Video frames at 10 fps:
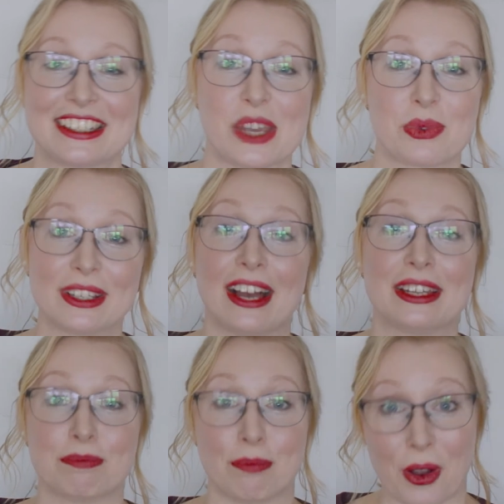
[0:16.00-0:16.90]
I will
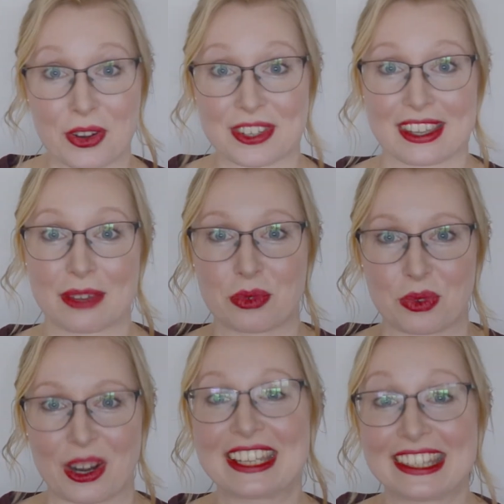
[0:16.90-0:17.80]
unbox them
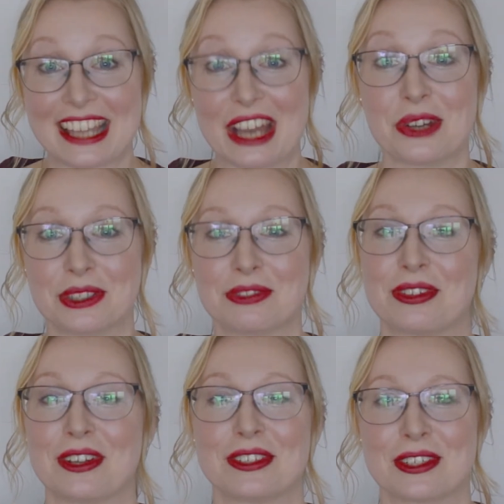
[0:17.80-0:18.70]
right now in
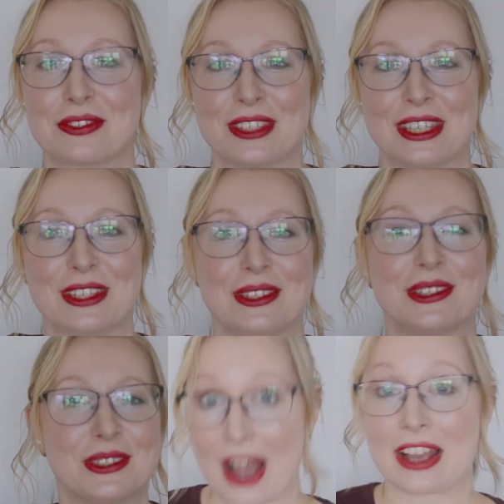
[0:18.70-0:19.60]
front of
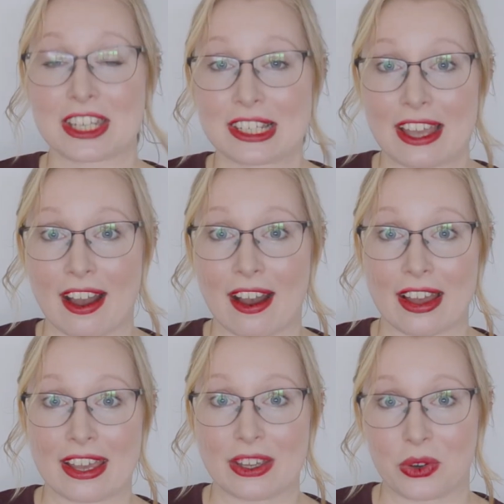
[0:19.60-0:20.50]
you. Actually,
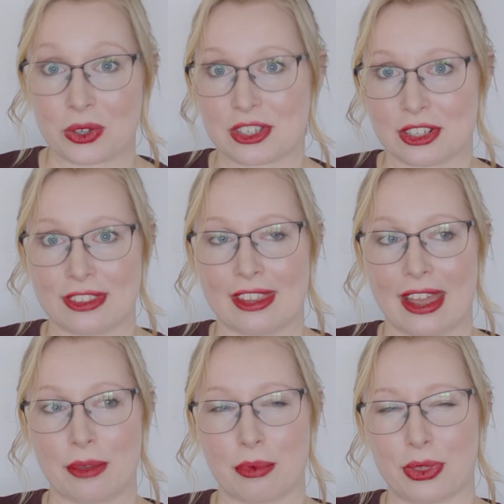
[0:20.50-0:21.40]
I ordered
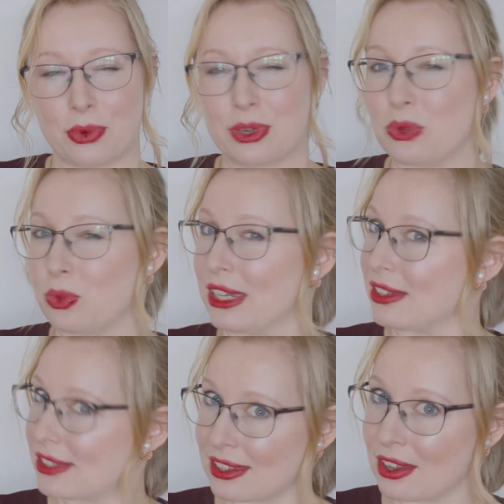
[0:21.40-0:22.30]
them 3
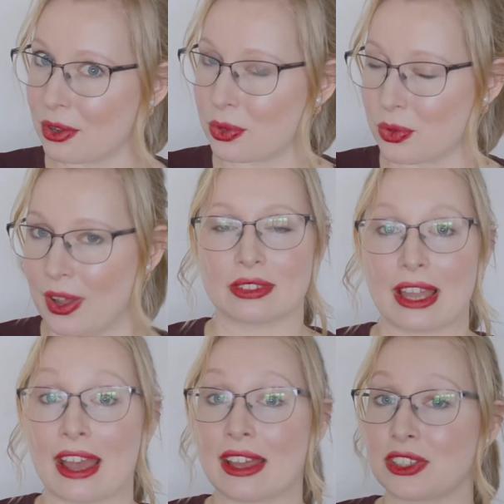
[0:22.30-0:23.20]
weeks ago,
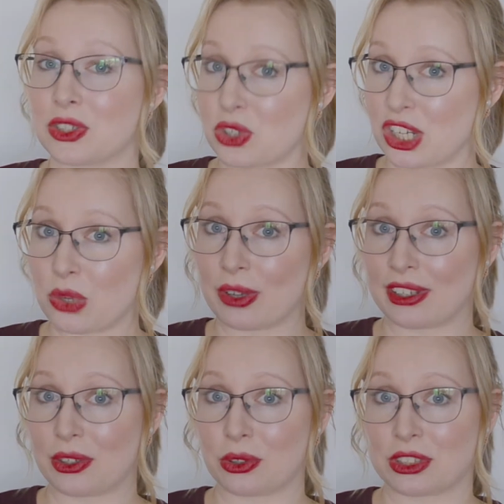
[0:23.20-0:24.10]
and usually when
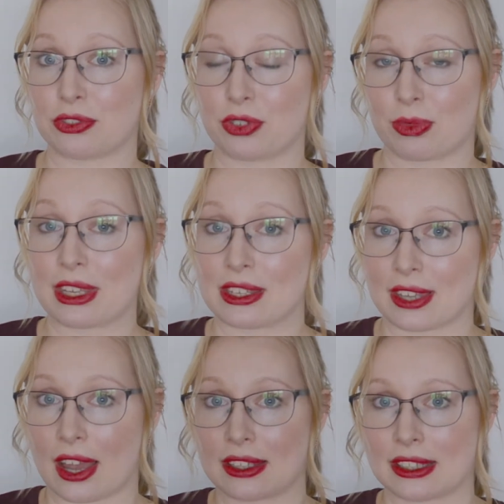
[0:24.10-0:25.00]
I order from this
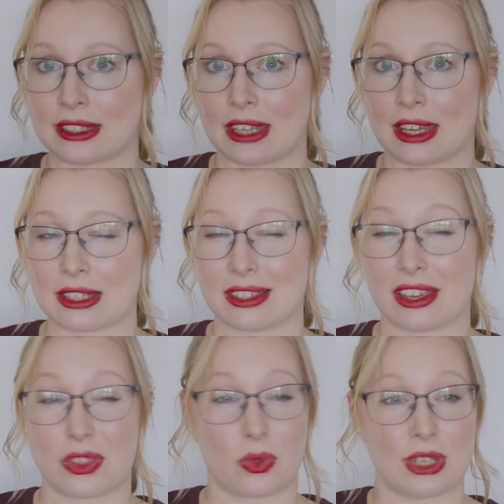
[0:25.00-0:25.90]
site, it takes
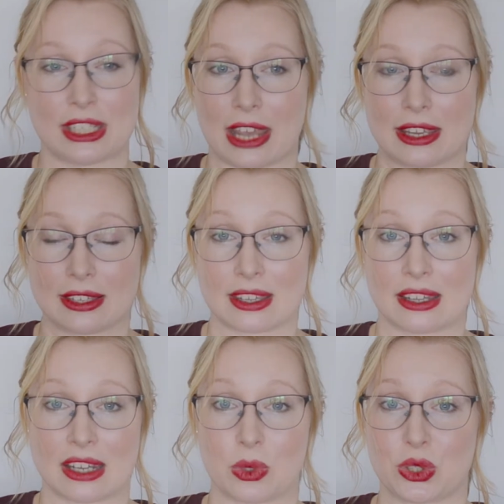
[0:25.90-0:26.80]
like 3 days, and
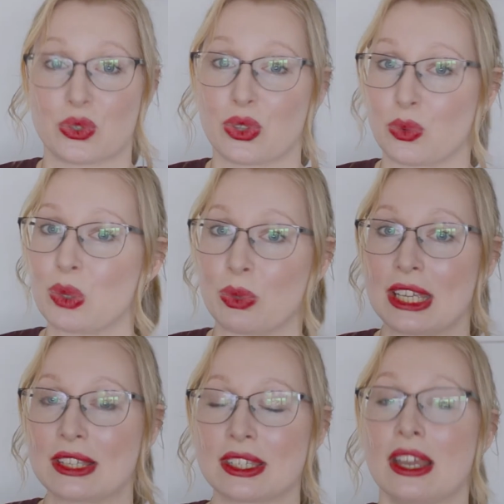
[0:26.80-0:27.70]
now it took 3
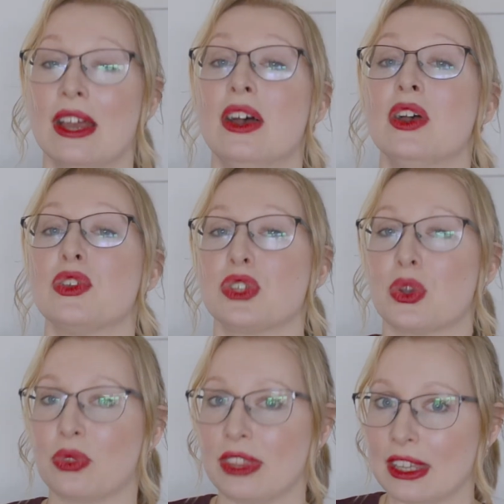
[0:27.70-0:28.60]
weeks.
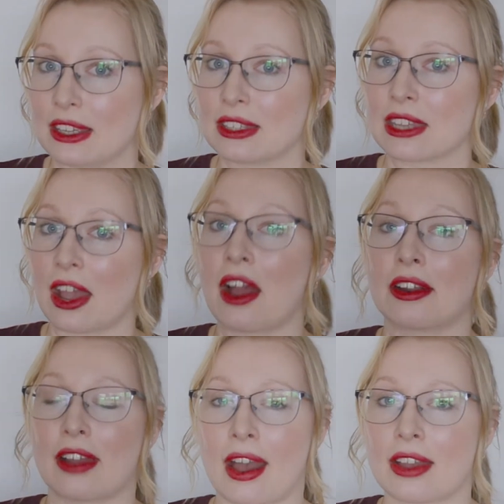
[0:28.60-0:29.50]
So these
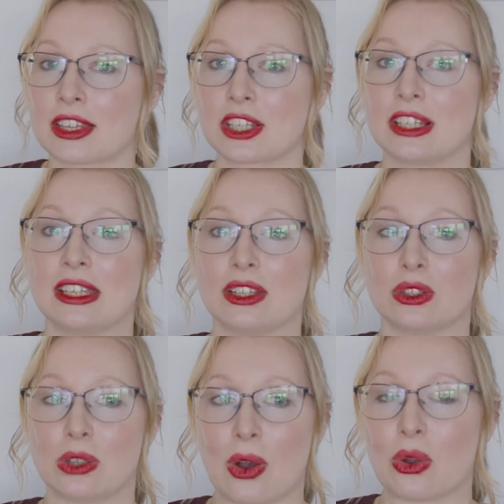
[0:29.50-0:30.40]
are actually
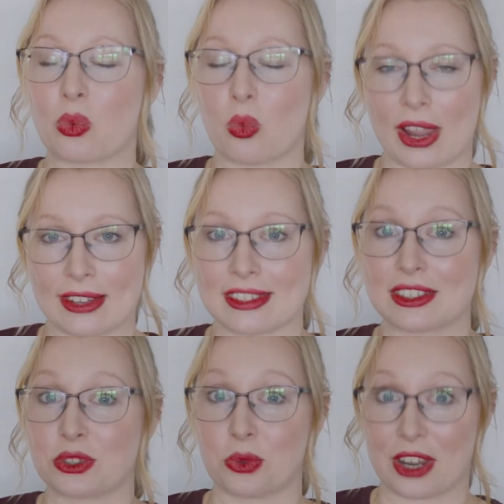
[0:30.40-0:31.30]

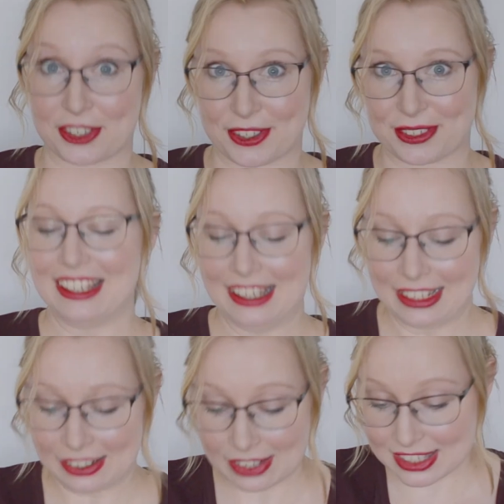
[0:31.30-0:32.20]
long-awaited treasure.
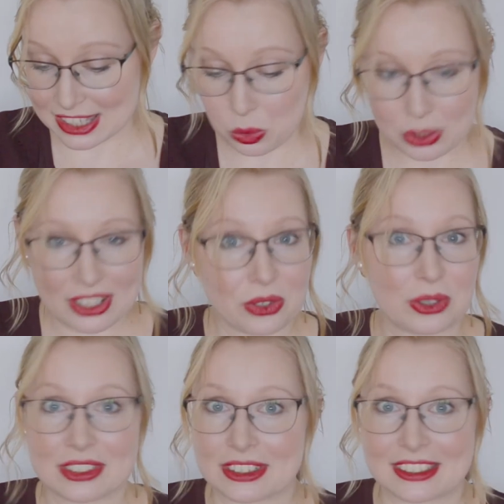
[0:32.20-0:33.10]
Let's see what I
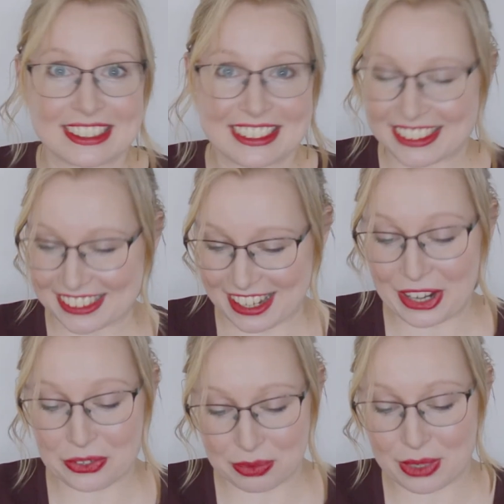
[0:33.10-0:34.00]
ordered.
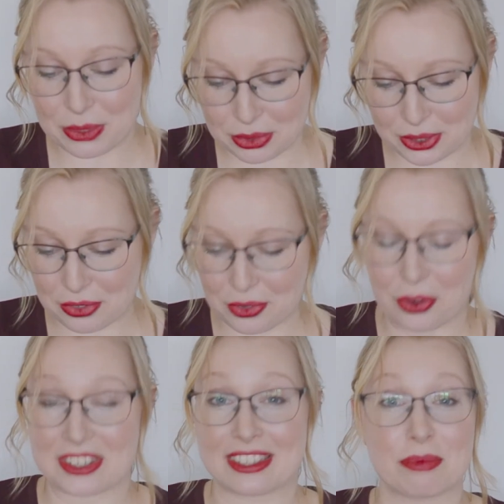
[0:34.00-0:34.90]
I remember, of
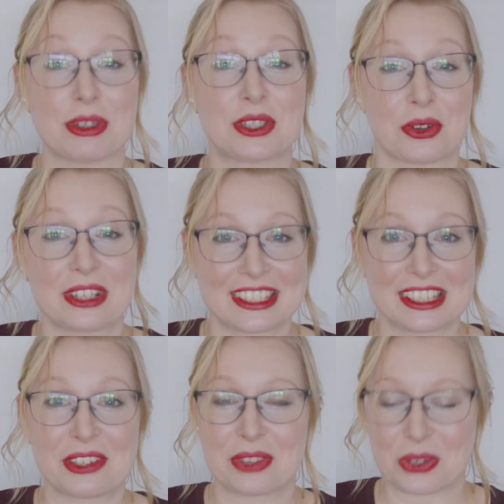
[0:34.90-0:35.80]
course, the
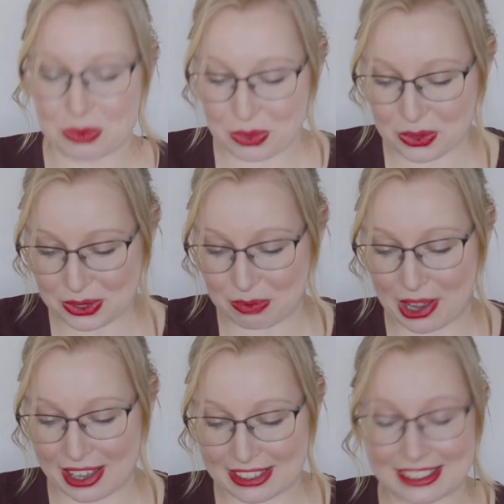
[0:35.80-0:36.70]
majority of those books,
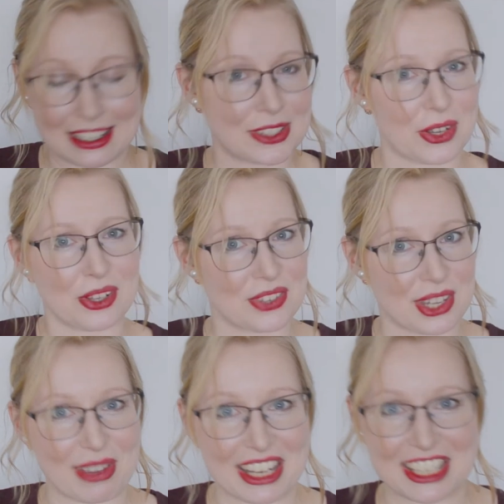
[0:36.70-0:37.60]
but not all of
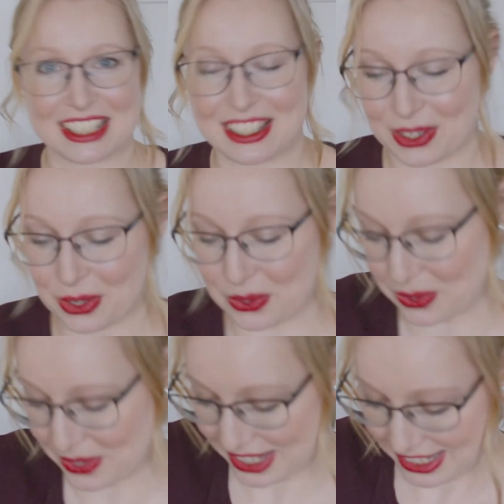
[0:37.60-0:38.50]
them, actually. So
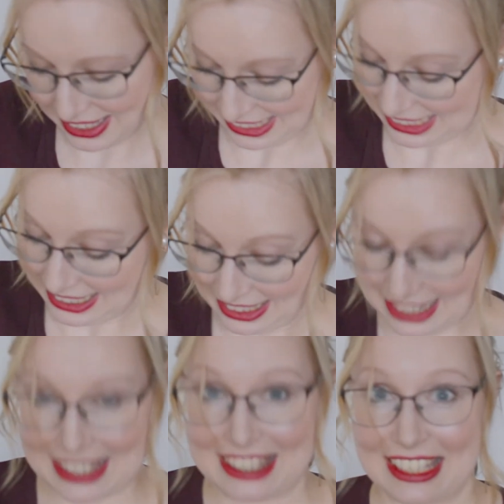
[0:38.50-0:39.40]

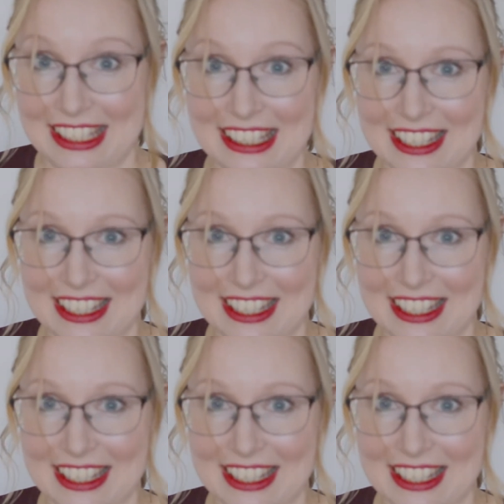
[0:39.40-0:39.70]
let's see.